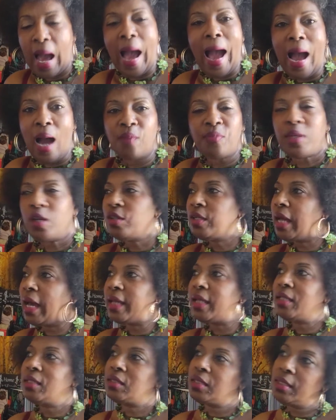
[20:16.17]
How, they're
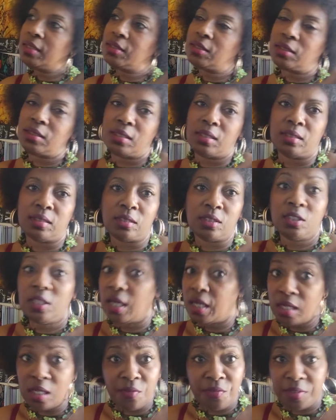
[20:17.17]
not indigenous.
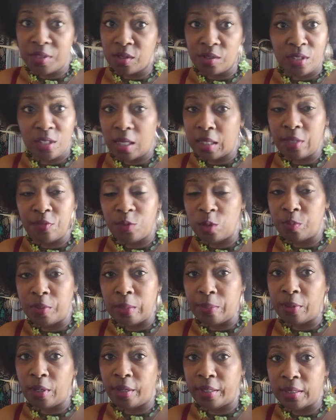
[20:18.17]
None of the none of you
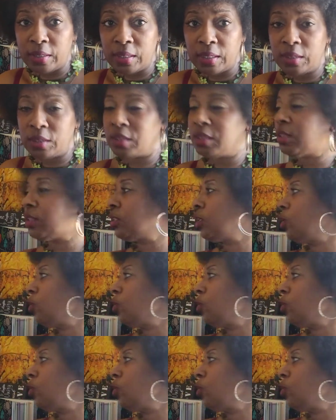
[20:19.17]
people are indigenous.